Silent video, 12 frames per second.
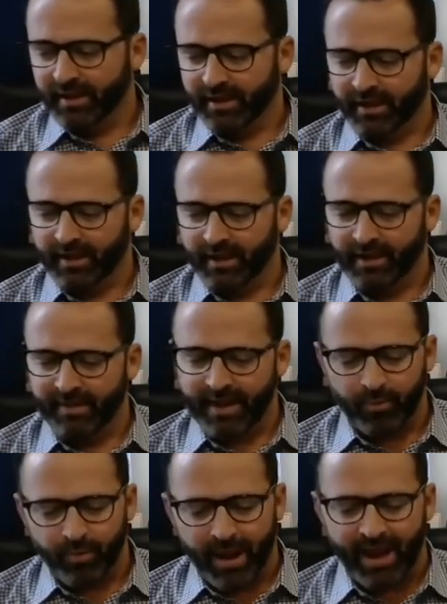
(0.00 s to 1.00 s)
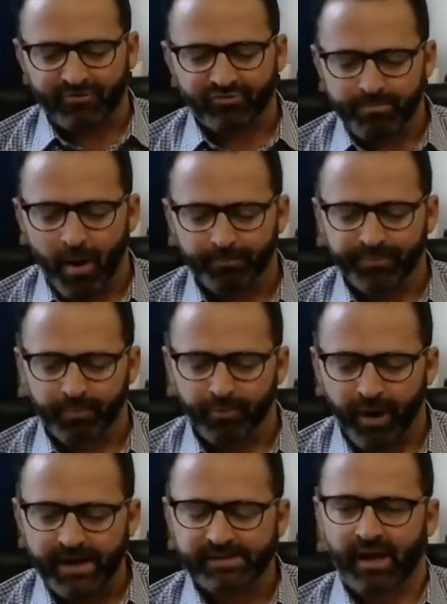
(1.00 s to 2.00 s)
And we actually pumped the
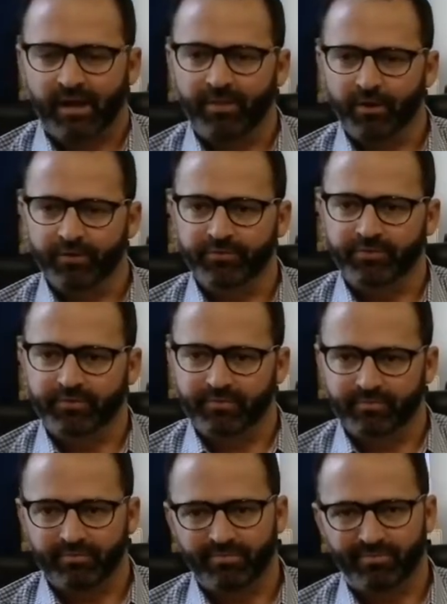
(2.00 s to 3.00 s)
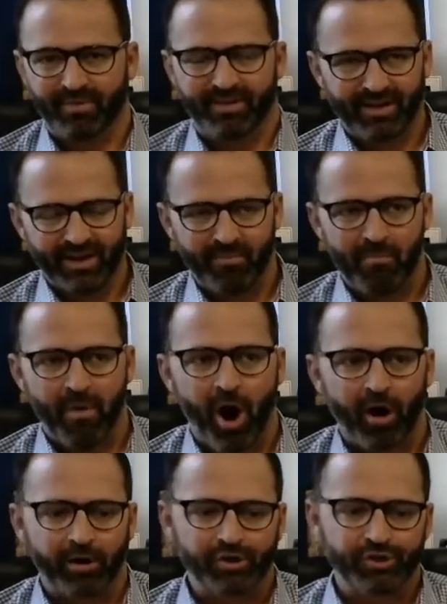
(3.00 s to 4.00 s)
brakes on those in
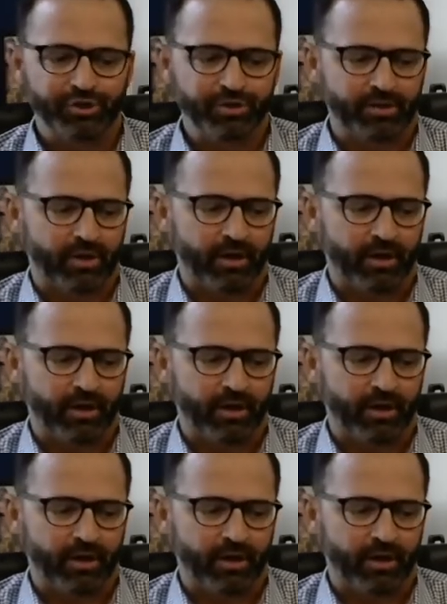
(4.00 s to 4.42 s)
March